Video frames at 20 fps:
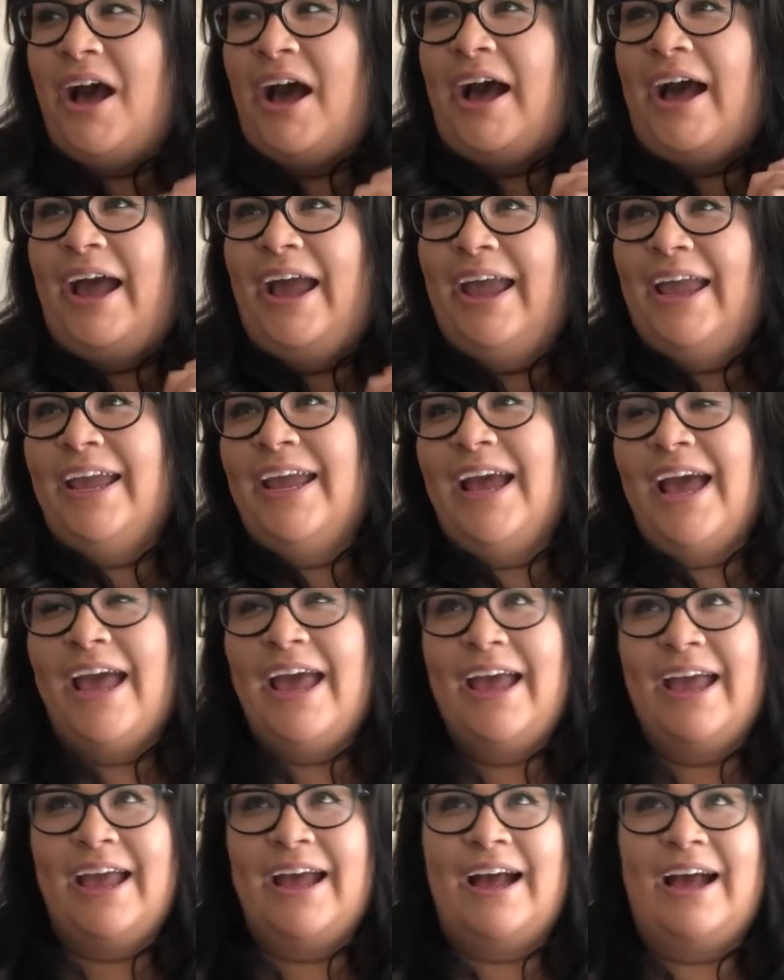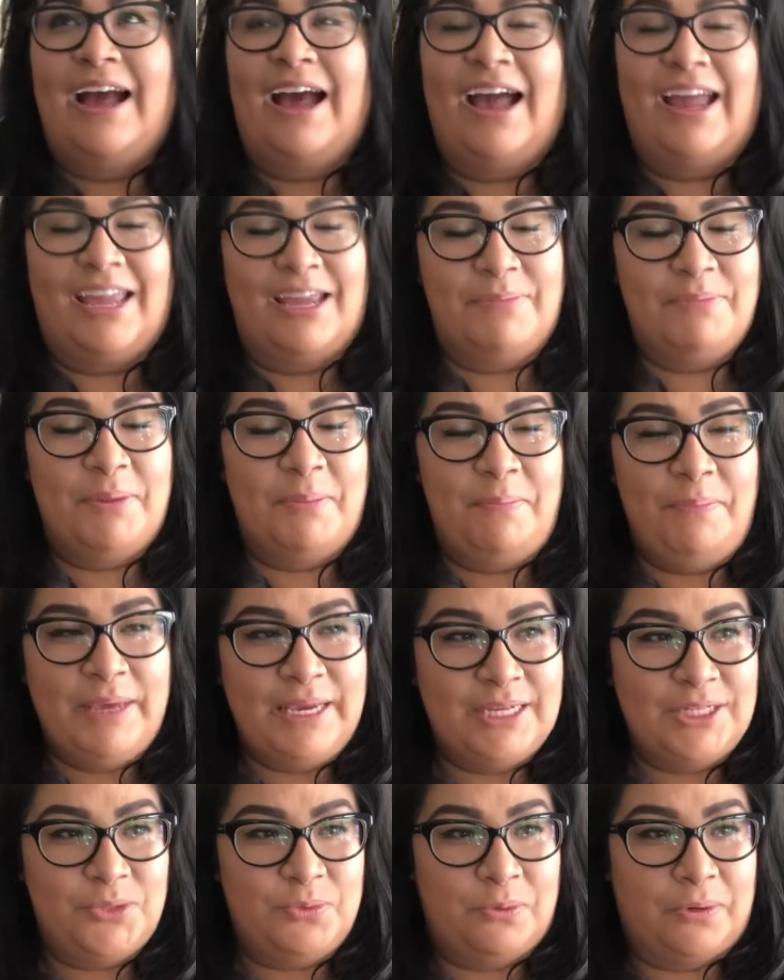I, I am the
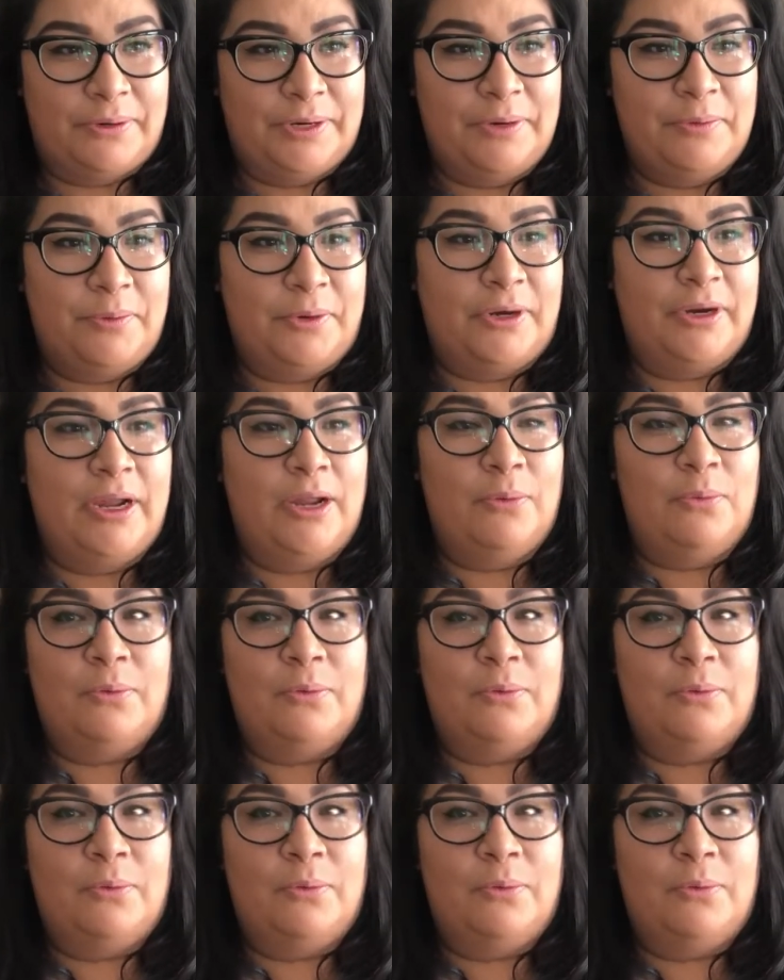biggest worry war. I